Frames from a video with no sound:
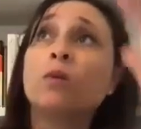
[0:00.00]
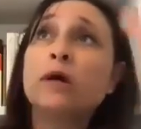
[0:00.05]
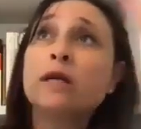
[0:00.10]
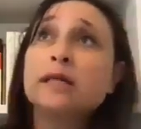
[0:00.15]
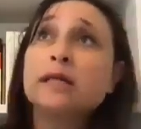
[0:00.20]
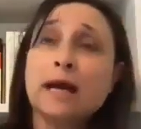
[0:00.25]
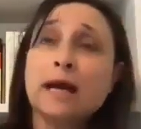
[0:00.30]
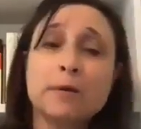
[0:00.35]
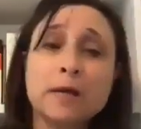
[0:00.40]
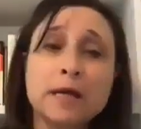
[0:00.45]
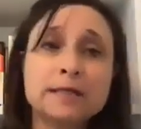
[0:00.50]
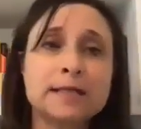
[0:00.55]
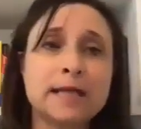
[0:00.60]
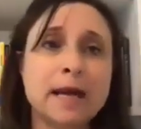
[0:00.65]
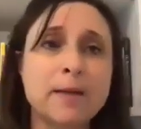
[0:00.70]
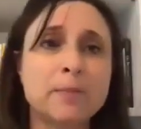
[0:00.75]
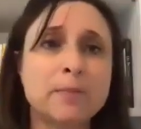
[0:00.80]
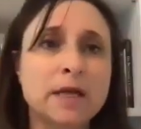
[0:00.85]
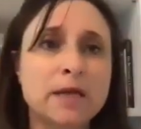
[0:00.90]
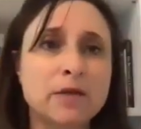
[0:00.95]
has to
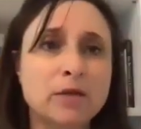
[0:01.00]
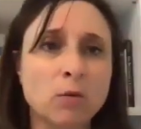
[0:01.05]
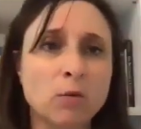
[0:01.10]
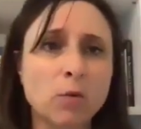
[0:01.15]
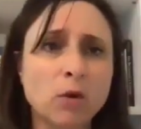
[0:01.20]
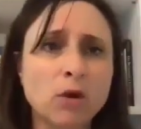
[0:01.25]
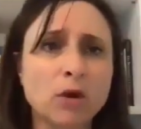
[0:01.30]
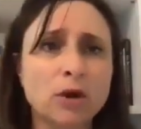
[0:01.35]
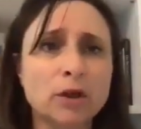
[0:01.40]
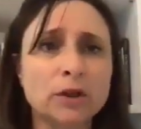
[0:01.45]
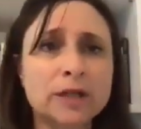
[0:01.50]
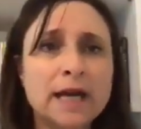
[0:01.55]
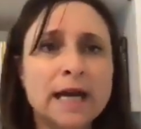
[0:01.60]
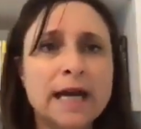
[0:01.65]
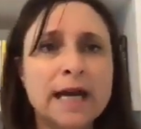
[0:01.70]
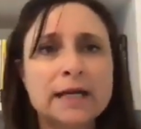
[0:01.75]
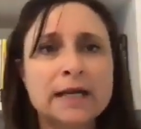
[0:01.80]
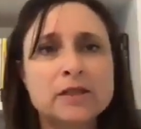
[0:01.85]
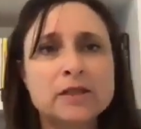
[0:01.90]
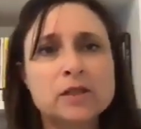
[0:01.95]
happen in the world.
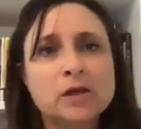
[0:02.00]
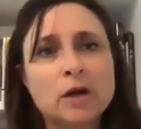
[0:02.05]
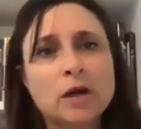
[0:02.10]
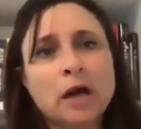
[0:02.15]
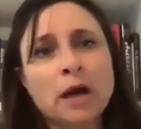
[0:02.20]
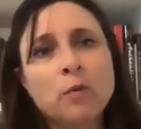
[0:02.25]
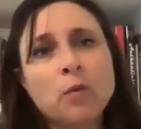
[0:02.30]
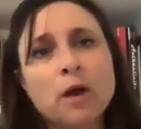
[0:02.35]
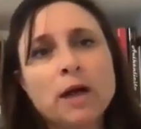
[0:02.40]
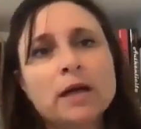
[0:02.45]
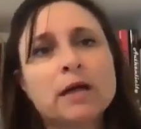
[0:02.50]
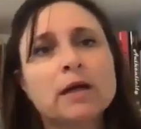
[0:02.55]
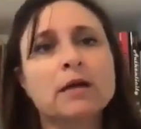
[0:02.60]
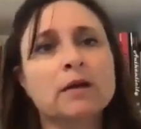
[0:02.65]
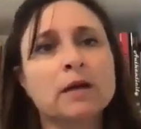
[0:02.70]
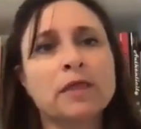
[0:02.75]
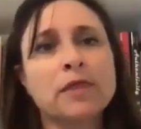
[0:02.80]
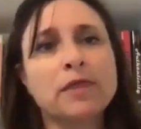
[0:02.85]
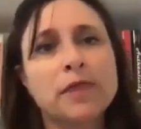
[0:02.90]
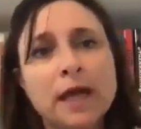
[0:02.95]
And so I want to
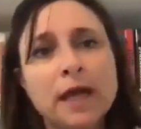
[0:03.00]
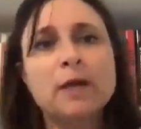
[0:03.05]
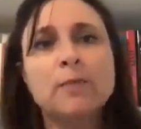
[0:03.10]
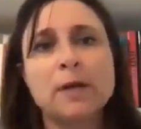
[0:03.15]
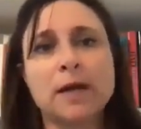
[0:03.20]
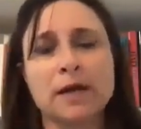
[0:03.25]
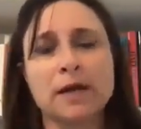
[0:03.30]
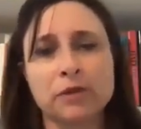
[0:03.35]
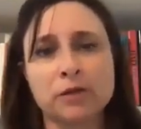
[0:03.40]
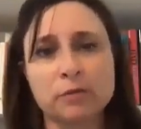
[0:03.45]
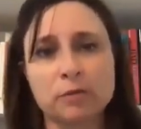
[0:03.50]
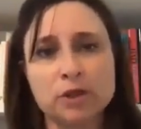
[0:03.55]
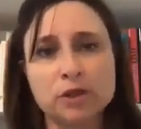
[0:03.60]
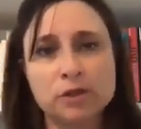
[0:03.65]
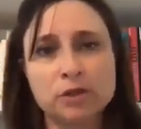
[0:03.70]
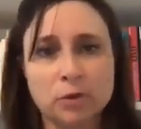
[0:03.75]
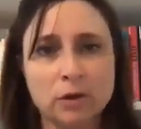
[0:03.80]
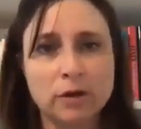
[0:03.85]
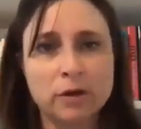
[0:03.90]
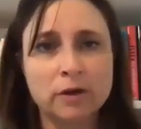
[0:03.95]
think about the
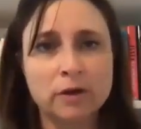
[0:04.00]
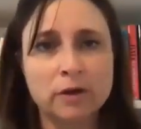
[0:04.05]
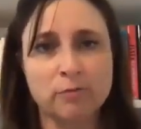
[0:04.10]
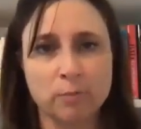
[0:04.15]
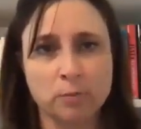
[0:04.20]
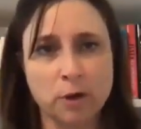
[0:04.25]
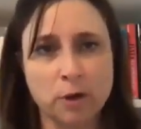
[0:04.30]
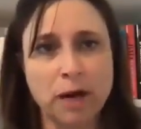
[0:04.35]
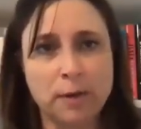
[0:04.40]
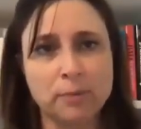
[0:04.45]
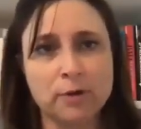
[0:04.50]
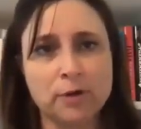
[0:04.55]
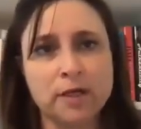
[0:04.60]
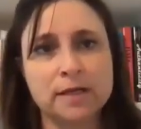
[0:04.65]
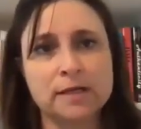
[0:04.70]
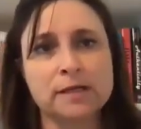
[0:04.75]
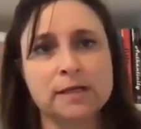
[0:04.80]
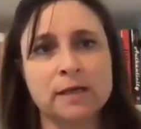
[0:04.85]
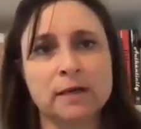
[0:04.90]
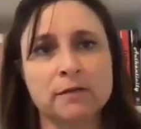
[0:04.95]
restorative
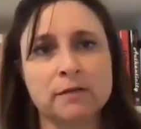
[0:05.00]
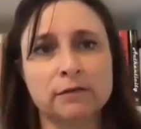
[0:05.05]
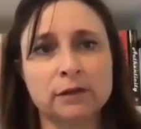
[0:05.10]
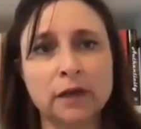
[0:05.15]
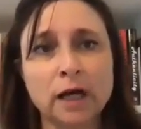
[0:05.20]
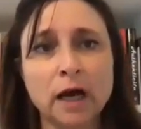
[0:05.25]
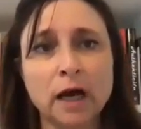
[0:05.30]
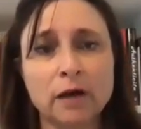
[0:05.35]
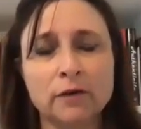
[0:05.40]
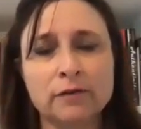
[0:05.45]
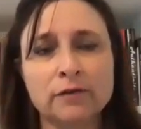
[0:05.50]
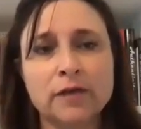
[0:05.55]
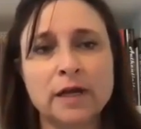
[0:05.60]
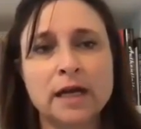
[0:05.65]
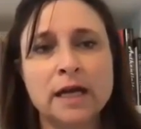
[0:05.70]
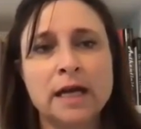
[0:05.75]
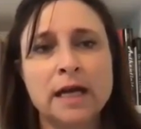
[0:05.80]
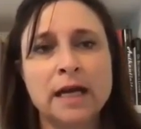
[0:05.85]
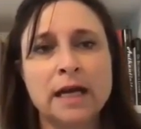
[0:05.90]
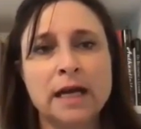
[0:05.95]
properties of love
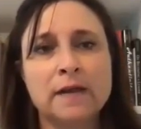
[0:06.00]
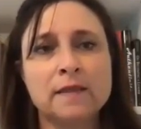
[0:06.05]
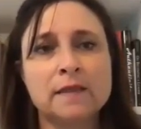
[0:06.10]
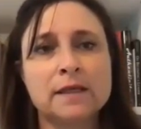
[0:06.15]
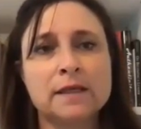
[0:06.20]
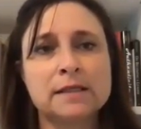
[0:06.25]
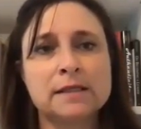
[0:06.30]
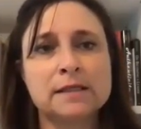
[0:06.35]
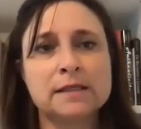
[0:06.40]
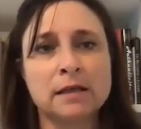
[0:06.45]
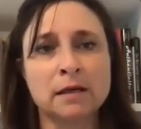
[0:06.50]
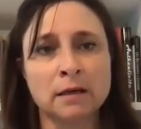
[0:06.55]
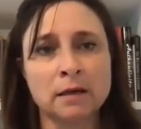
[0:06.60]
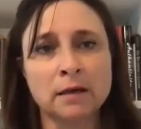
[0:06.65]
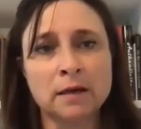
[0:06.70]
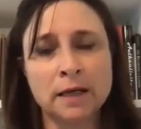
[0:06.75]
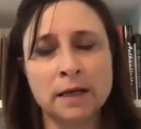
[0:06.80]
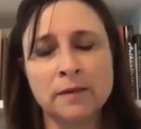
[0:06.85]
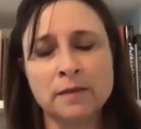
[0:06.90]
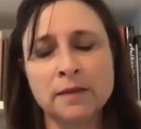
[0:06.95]
in this
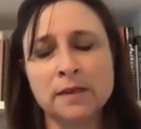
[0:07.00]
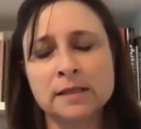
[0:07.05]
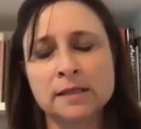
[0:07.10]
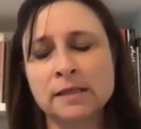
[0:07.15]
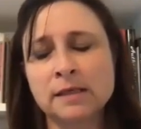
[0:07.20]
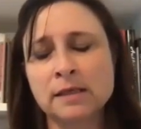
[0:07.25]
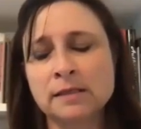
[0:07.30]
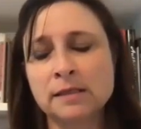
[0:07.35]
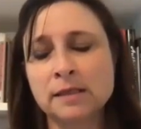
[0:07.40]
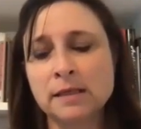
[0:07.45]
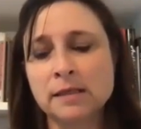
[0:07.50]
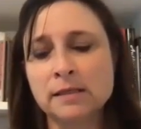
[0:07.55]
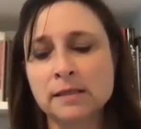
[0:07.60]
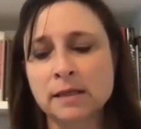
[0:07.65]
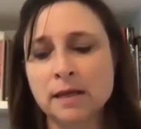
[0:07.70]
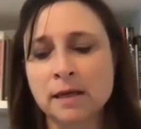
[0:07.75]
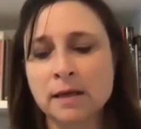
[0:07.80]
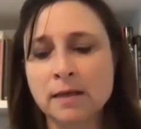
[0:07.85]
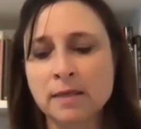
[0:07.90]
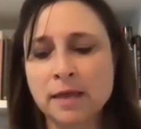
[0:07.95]

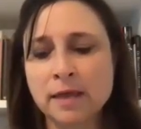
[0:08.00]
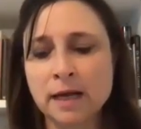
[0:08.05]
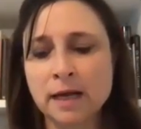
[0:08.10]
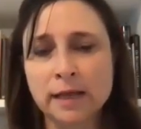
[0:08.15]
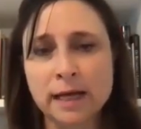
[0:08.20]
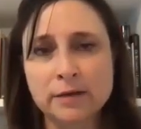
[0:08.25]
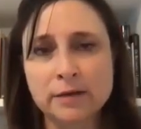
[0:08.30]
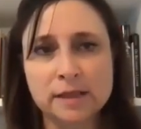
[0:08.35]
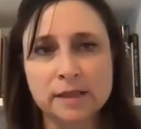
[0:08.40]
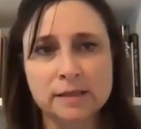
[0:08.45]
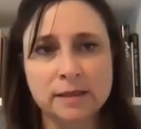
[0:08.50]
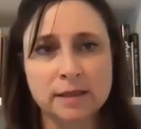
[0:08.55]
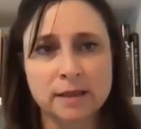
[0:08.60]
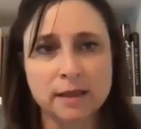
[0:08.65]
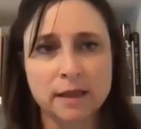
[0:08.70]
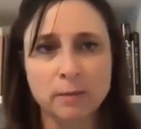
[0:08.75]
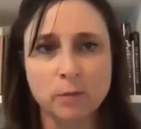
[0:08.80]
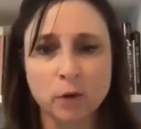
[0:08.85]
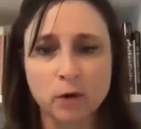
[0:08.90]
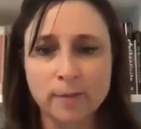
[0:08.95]
season that allows us to
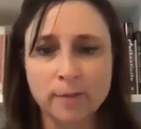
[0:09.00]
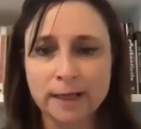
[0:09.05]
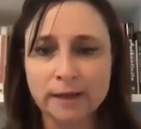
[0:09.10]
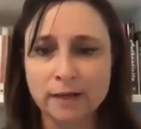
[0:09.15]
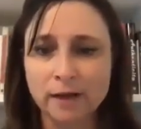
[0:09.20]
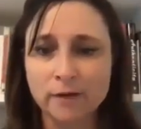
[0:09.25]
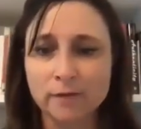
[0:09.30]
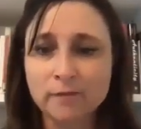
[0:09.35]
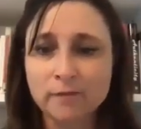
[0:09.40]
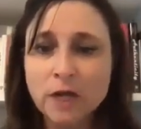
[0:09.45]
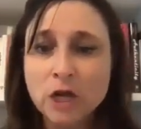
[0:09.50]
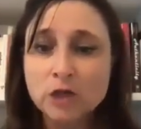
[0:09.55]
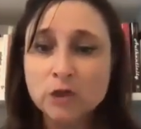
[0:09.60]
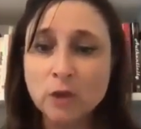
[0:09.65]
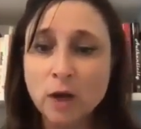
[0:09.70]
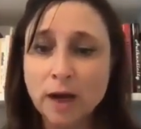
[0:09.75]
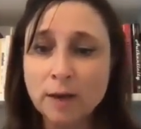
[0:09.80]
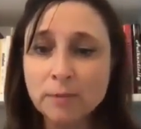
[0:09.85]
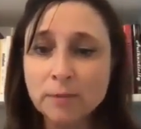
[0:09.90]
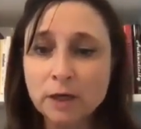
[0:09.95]
think more about love. So
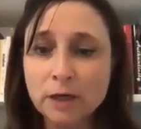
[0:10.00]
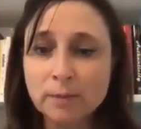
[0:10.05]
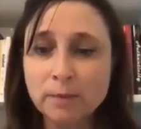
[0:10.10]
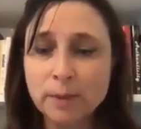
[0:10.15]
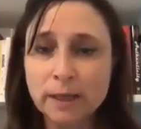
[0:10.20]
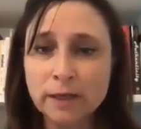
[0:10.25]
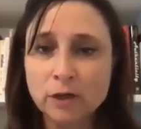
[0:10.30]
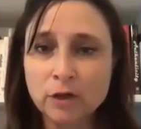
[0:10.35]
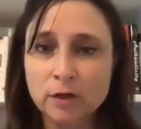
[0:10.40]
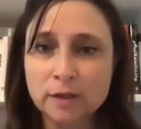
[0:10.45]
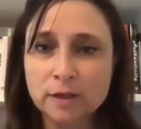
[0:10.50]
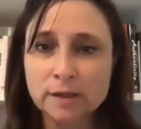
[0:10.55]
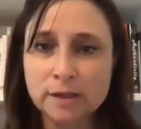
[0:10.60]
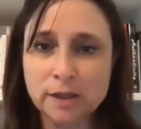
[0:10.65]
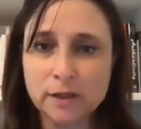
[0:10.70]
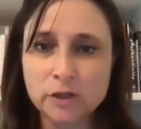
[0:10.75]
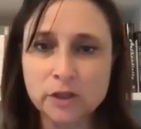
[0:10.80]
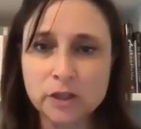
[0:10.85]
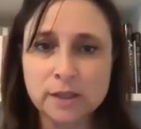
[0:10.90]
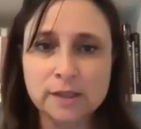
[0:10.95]
I'm going to beg your
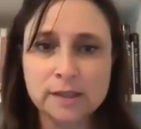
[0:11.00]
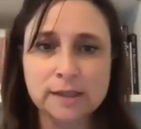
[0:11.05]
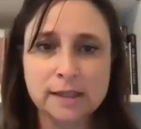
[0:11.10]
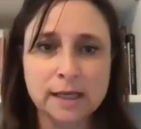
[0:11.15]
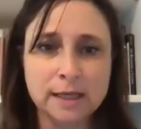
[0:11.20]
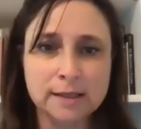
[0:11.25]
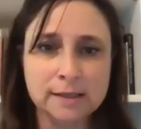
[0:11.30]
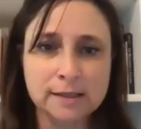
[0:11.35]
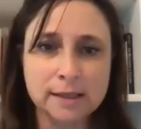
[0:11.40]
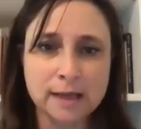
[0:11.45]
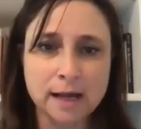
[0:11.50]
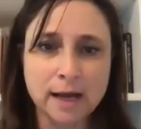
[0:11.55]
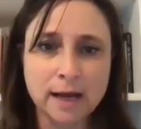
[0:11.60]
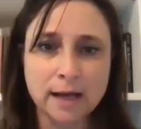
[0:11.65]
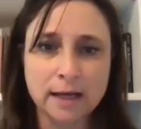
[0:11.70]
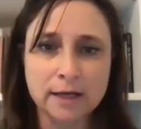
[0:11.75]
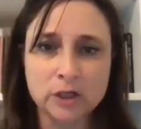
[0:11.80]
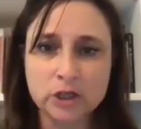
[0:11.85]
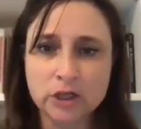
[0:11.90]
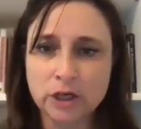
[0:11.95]
indulgence as
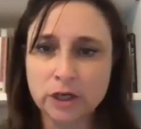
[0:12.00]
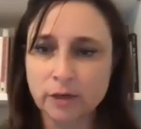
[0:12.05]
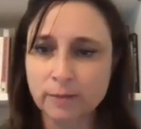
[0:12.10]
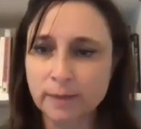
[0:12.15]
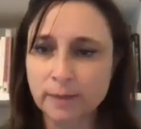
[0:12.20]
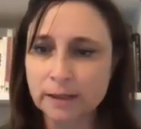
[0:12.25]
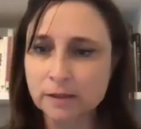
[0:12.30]
I share my